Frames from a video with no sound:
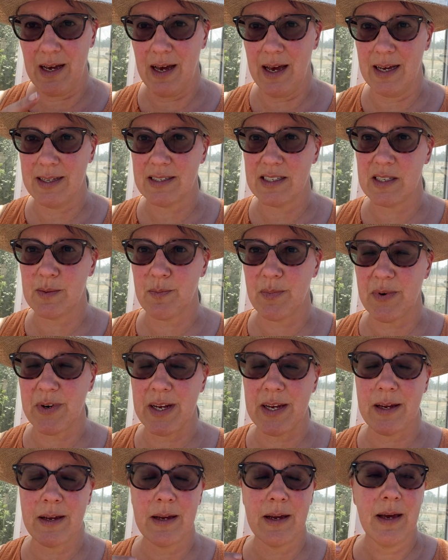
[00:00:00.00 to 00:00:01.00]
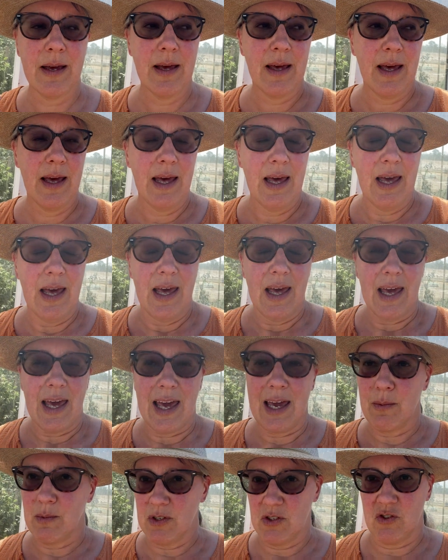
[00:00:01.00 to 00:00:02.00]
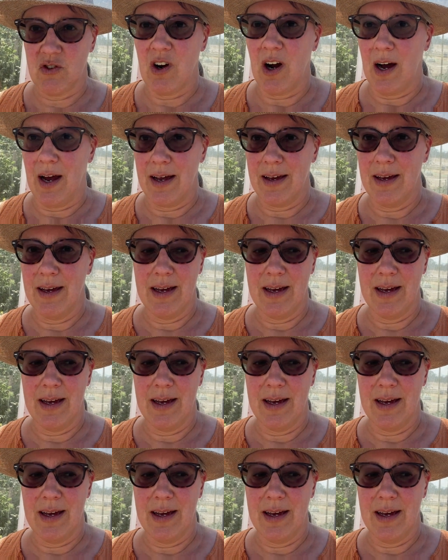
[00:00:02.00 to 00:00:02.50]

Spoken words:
and spring, it was dry.